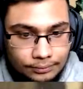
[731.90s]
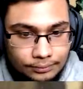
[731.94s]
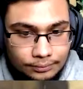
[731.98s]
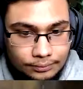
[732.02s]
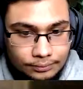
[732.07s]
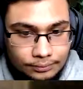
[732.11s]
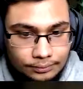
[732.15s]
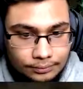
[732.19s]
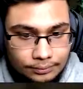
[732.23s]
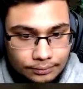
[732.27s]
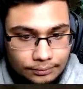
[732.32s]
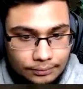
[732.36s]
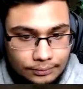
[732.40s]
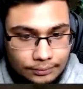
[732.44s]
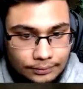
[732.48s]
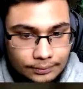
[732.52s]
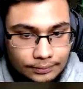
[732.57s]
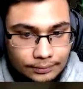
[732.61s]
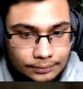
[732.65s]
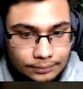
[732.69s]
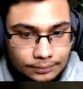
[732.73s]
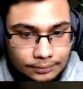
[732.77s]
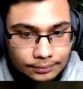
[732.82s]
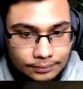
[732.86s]

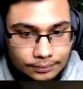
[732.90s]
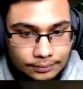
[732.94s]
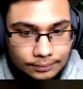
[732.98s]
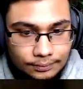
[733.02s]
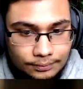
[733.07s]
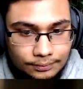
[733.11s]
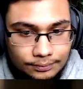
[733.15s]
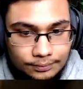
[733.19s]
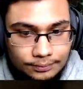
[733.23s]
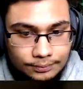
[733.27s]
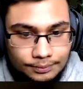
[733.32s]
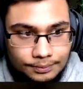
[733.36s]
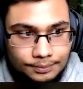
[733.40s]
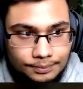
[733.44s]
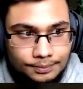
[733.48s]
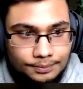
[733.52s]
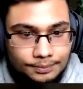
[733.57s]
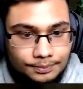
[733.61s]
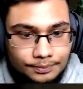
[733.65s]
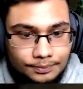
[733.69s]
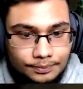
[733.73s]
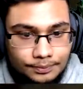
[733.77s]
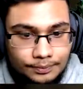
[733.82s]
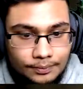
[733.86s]

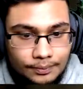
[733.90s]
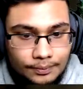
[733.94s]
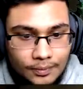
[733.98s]
Nothing is said.